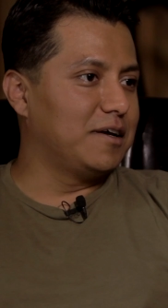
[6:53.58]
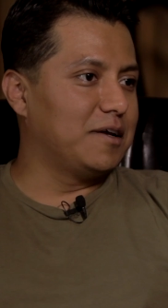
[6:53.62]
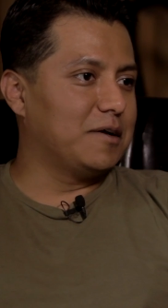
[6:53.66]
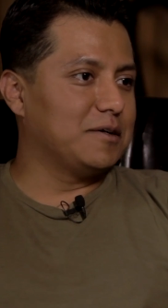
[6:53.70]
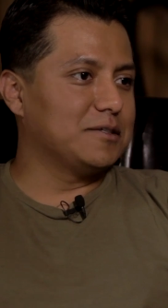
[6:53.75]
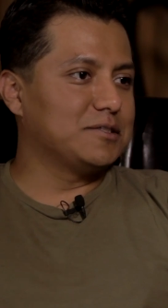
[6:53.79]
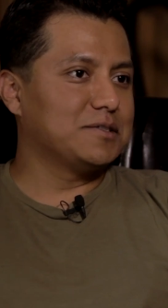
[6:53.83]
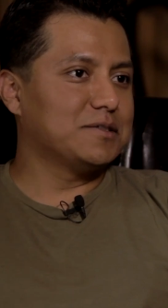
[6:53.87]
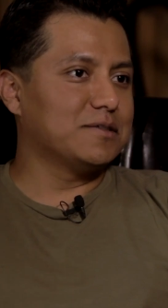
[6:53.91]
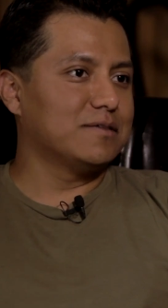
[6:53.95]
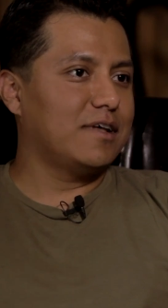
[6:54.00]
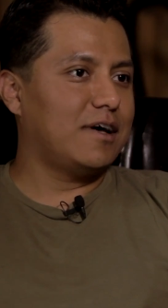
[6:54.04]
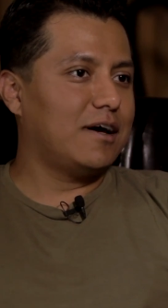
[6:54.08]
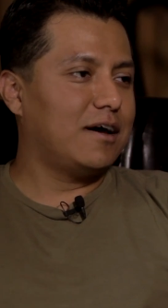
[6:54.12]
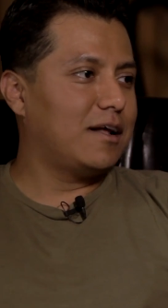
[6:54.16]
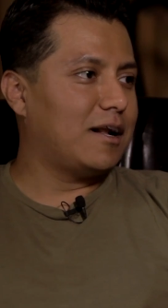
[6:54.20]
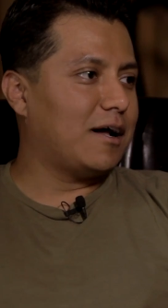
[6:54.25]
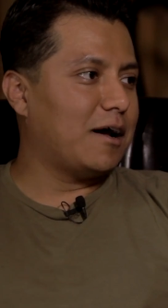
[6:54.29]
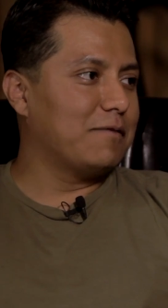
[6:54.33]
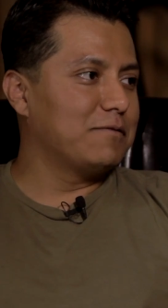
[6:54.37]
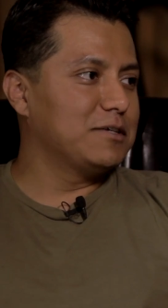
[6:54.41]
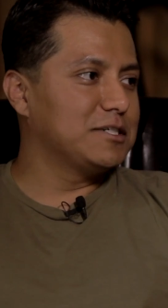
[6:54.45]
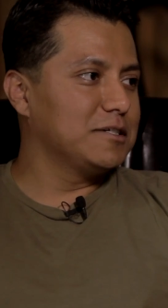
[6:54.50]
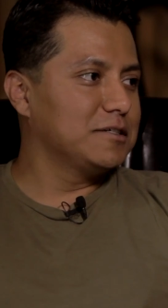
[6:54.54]
You know, so that
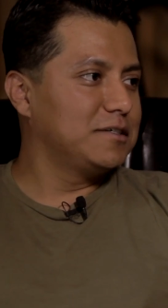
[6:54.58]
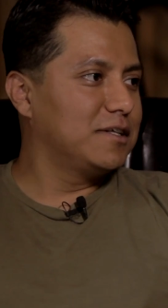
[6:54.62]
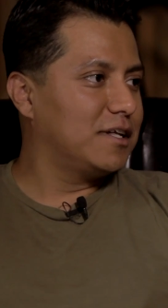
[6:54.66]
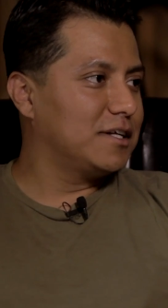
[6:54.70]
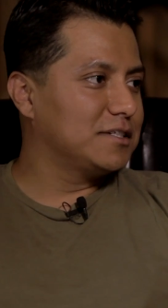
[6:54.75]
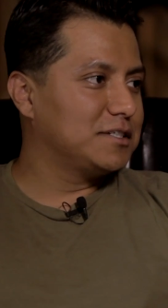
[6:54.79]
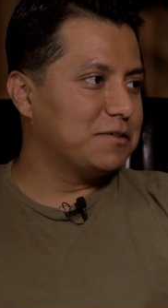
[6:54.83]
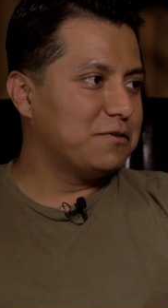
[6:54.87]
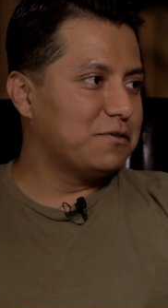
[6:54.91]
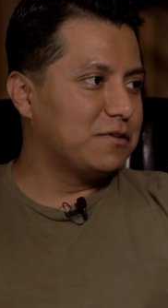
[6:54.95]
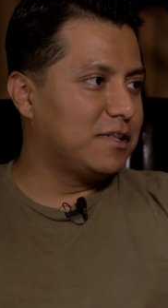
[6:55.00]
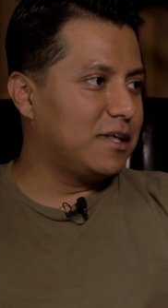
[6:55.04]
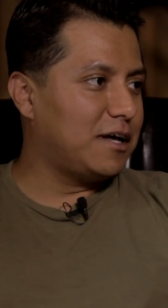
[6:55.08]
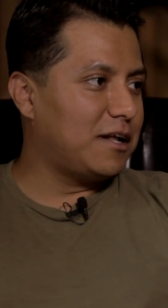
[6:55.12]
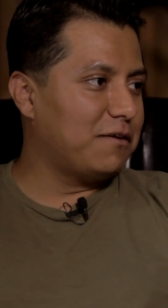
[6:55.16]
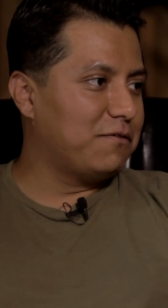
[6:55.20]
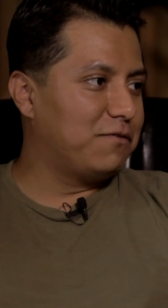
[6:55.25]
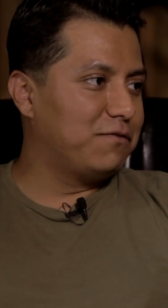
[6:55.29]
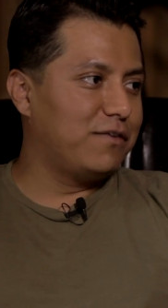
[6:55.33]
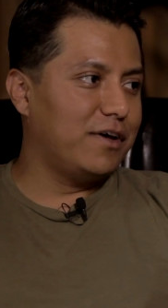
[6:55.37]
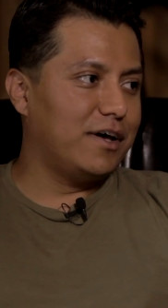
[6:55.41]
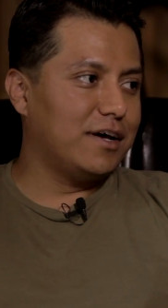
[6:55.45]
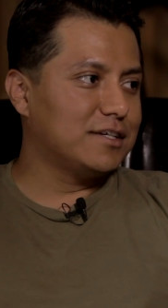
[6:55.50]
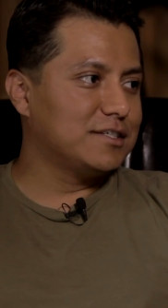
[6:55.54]
obviously that
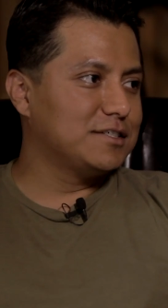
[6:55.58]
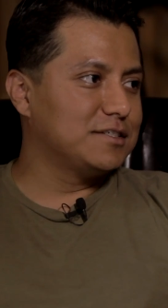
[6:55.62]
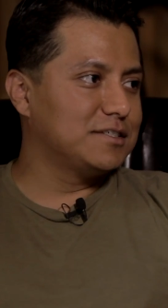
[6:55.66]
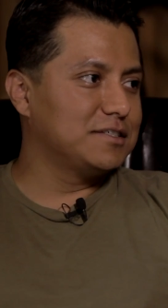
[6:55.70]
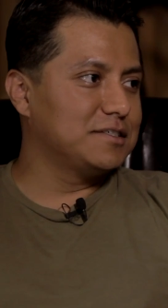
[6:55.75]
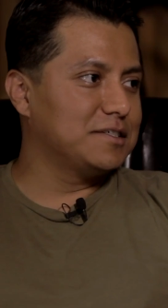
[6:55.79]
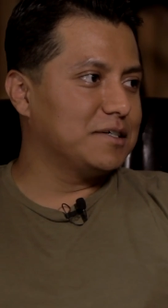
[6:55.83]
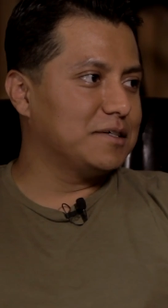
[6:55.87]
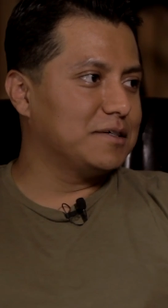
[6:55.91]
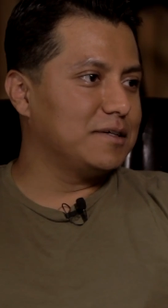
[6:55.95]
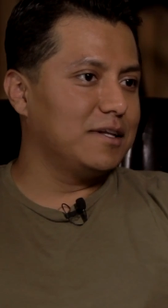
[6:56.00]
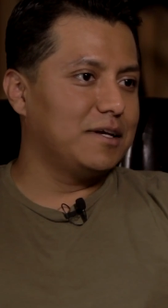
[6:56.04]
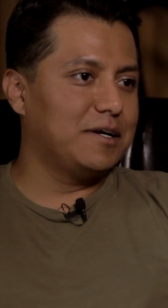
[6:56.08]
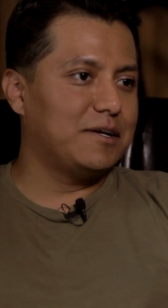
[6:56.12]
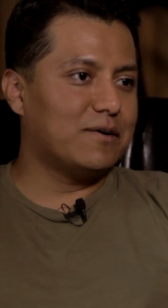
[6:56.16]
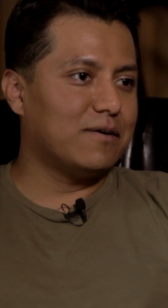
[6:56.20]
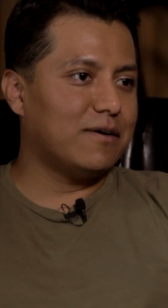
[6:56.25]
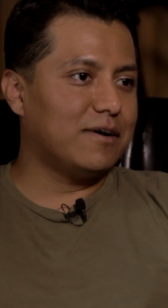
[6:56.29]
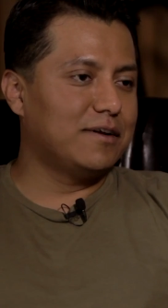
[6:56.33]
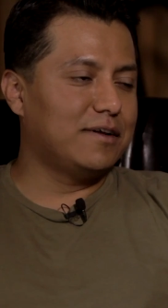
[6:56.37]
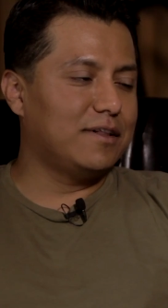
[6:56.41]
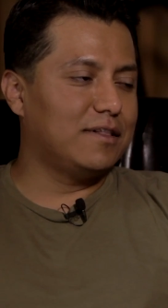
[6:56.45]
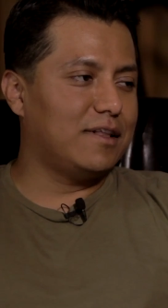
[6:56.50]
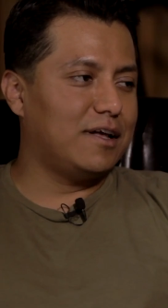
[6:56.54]
affects, you know, later
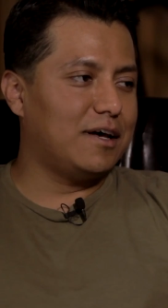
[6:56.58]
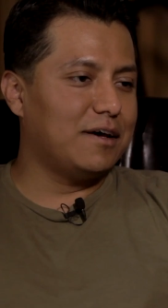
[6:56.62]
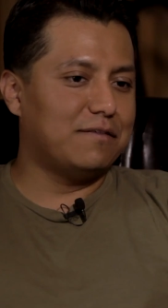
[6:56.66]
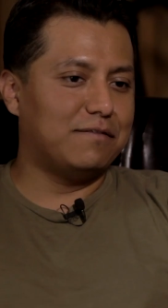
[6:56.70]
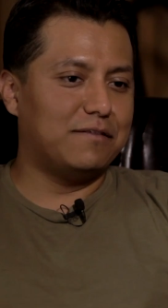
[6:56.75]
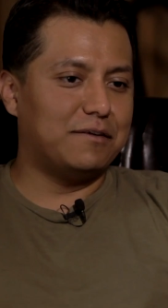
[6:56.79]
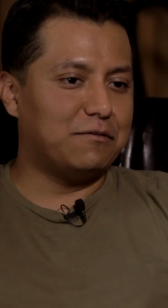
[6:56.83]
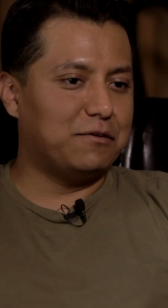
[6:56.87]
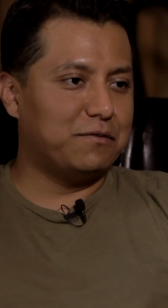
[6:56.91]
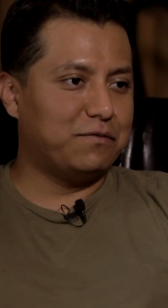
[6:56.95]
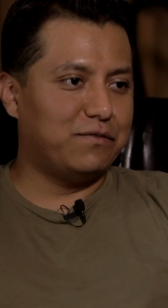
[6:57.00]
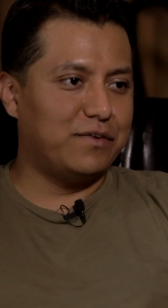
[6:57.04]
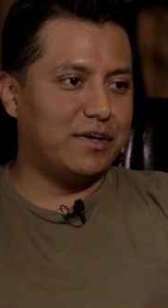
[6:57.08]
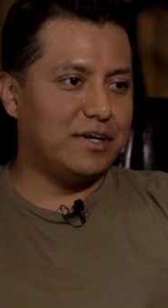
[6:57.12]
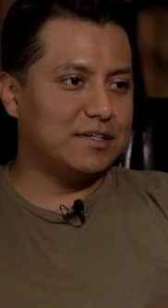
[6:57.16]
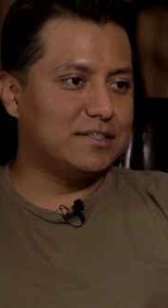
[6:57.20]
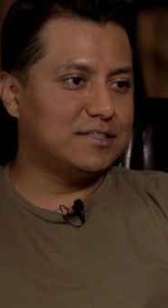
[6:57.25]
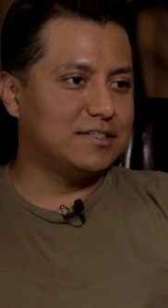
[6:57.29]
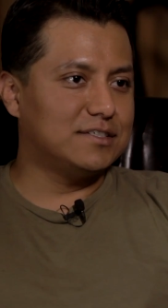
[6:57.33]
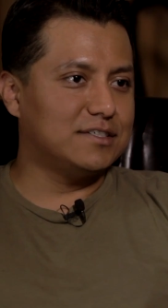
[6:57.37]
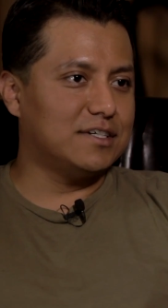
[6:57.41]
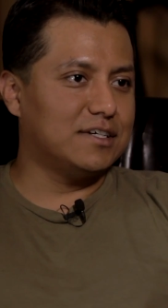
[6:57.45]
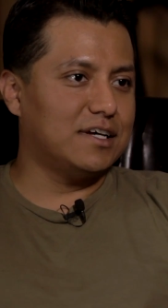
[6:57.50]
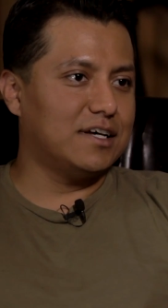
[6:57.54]
on in life, it
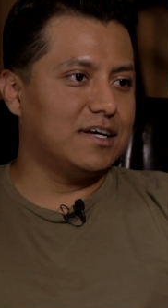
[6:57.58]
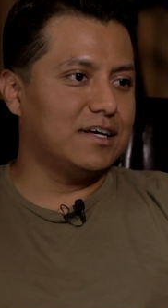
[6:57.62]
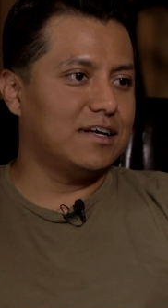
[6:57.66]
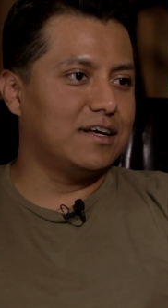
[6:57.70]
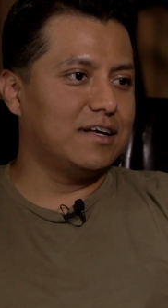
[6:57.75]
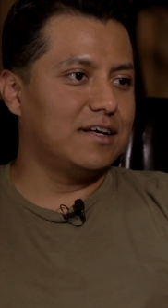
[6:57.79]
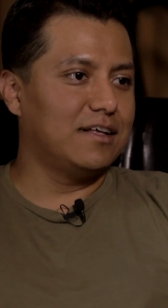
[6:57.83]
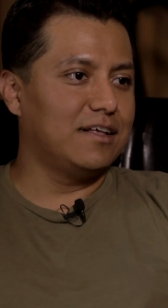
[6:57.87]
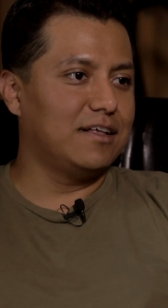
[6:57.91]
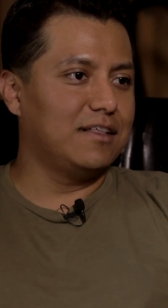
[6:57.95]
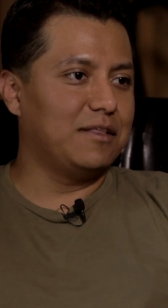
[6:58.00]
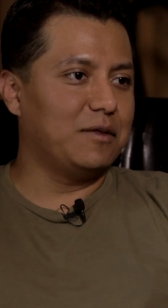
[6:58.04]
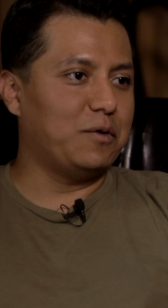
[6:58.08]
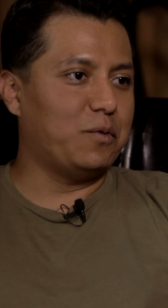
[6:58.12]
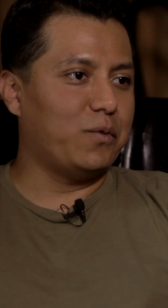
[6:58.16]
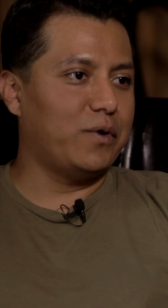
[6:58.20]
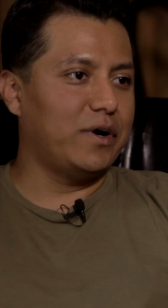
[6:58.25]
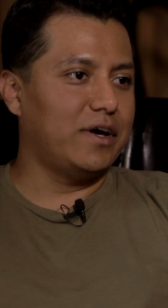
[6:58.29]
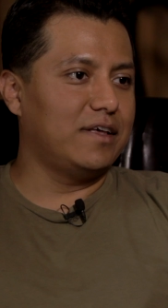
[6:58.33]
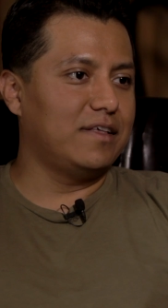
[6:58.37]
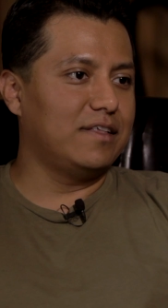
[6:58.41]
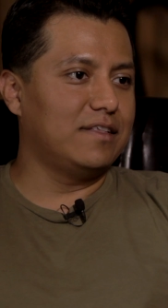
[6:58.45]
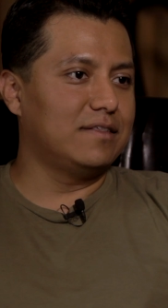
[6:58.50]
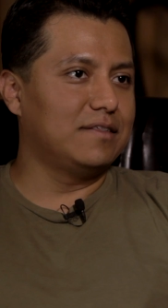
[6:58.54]
affects the
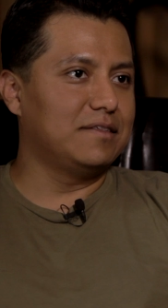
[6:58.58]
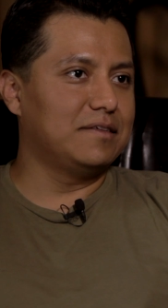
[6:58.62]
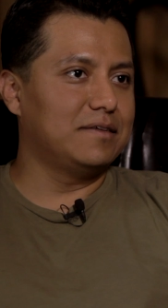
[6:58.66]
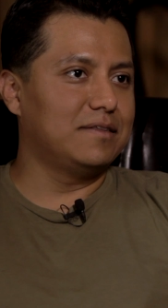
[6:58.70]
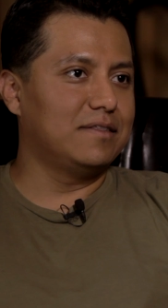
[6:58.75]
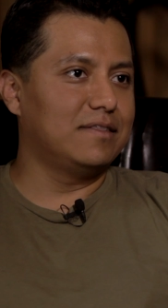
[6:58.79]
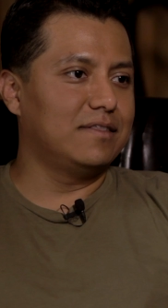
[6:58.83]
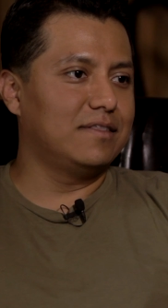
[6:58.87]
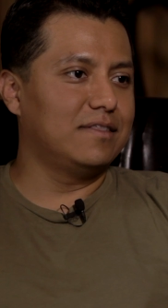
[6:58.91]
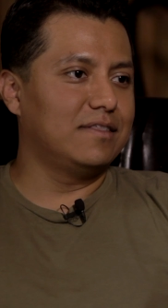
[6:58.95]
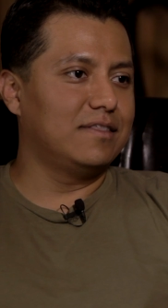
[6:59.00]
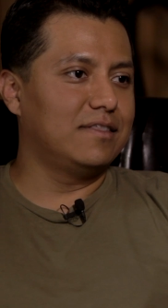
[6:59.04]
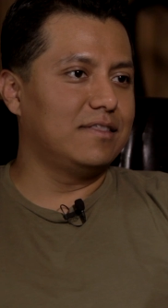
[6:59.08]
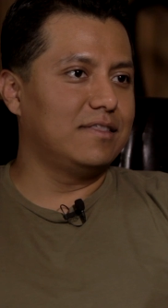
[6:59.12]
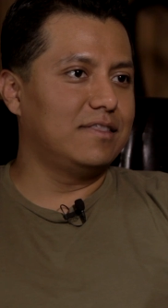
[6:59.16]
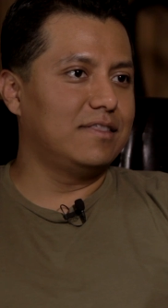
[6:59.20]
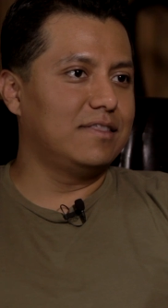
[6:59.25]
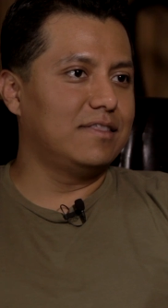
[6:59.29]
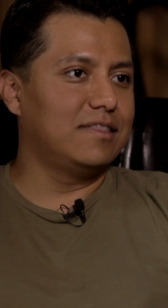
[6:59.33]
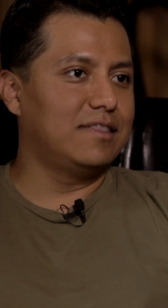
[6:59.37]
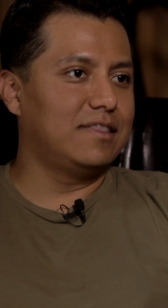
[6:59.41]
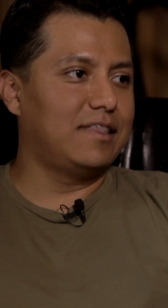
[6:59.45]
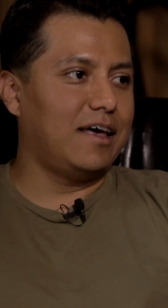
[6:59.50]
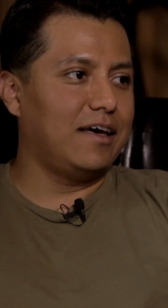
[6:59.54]
way
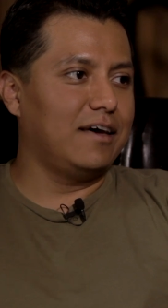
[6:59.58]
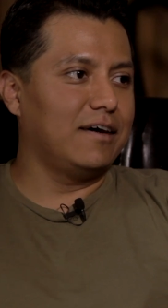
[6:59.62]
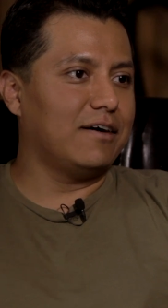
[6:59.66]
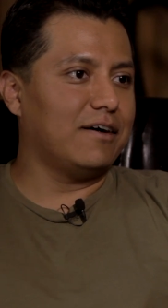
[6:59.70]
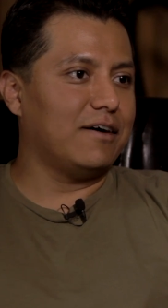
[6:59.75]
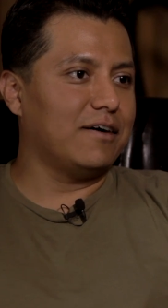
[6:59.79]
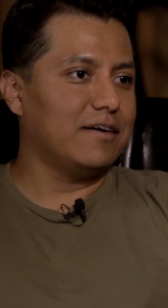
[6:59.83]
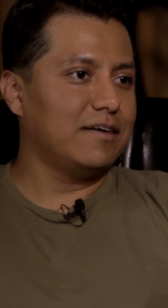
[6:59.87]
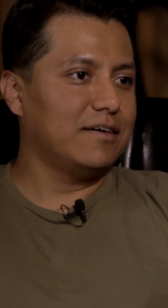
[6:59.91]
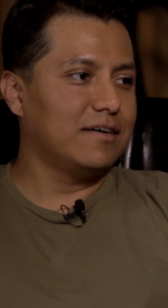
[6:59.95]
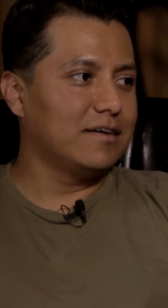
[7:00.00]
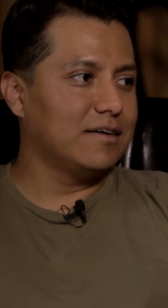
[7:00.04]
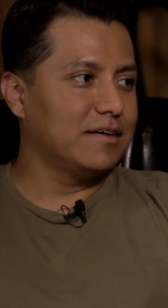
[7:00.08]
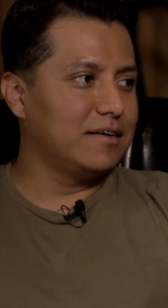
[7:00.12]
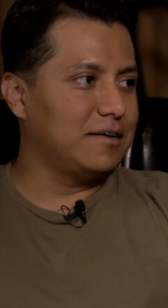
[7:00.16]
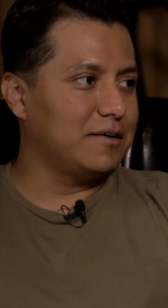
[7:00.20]
they are.